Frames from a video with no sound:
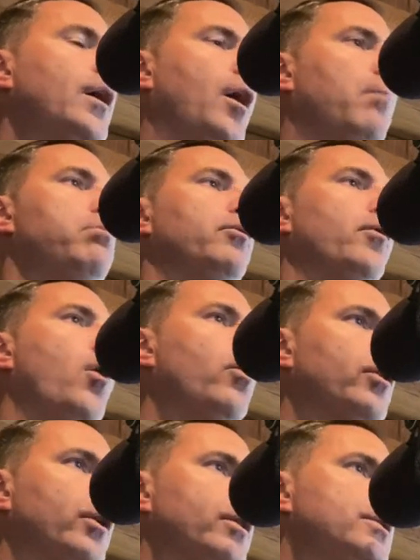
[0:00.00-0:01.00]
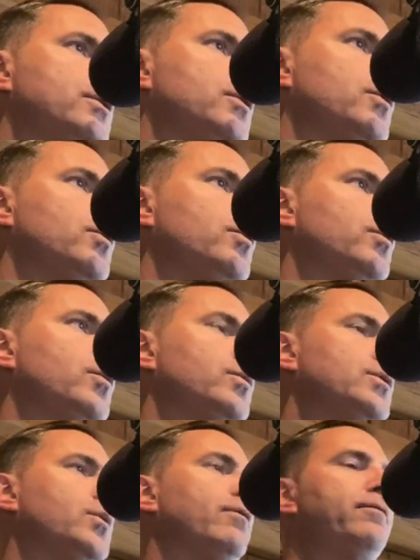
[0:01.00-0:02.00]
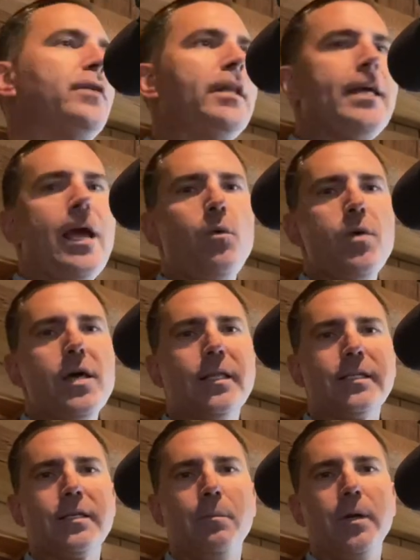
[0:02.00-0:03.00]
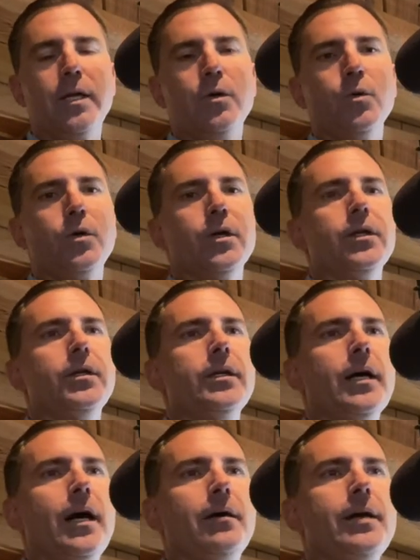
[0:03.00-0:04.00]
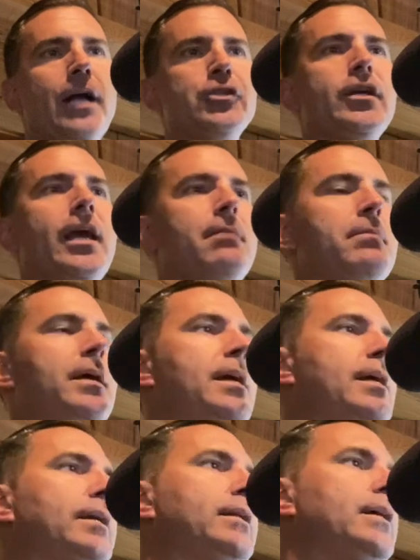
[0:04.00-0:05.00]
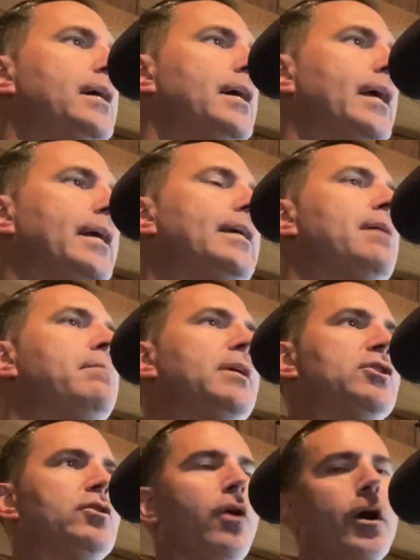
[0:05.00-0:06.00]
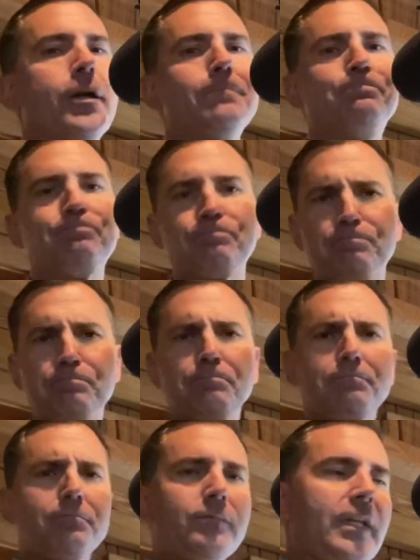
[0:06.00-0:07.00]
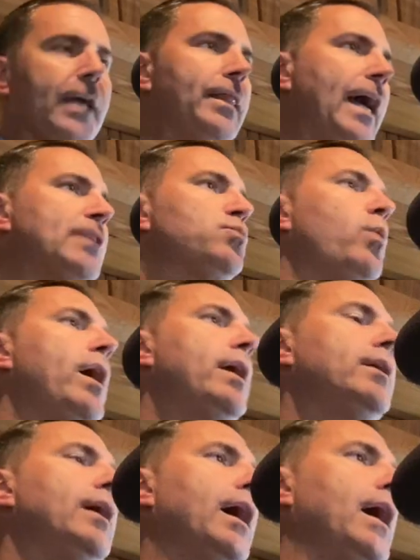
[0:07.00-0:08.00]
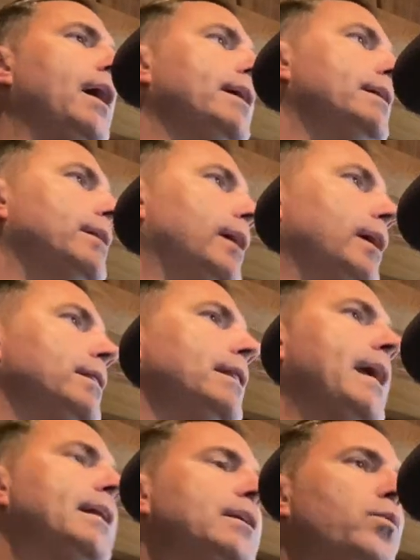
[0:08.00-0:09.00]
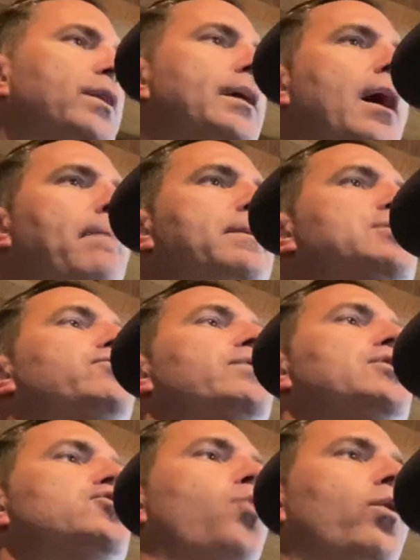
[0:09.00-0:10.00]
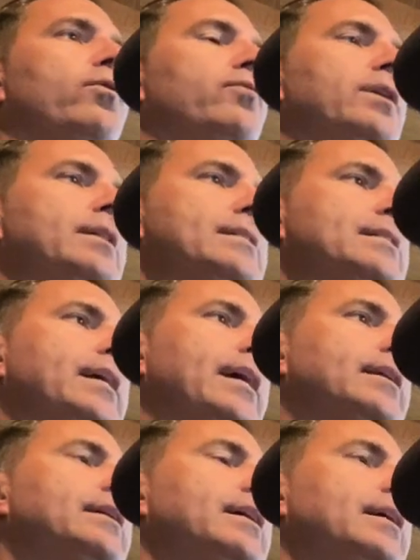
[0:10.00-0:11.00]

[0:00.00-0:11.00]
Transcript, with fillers: a broker to to affiliate with, somebody who could uh, educate me and and get me started. And that's when I uh, landed with Compass Resort Real Estate